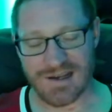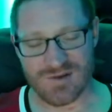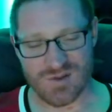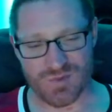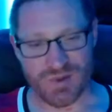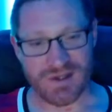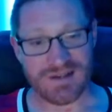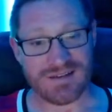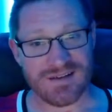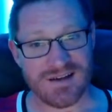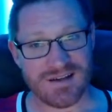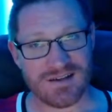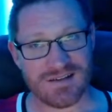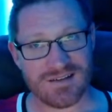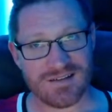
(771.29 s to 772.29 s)
I was planning
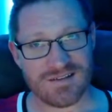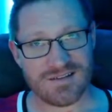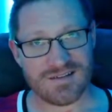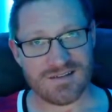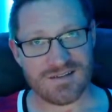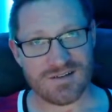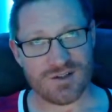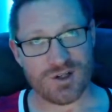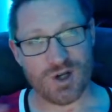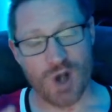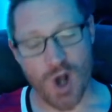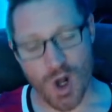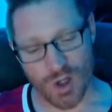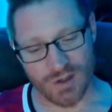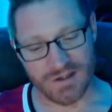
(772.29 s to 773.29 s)
on
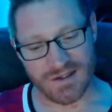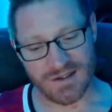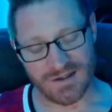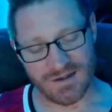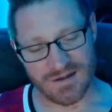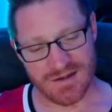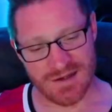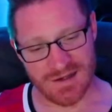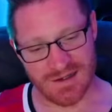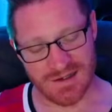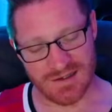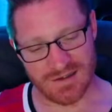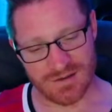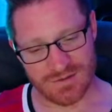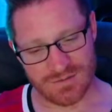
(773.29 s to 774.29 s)
calling
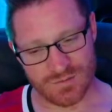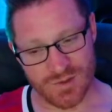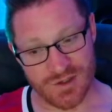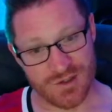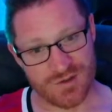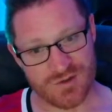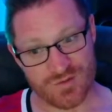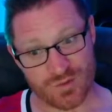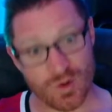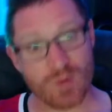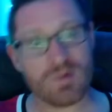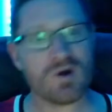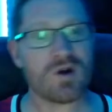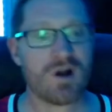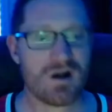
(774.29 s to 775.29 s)
one of those
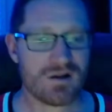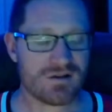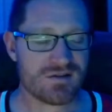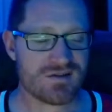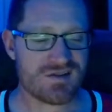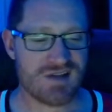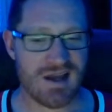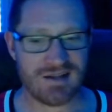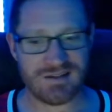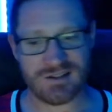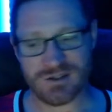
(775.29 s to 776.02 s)
robocallers that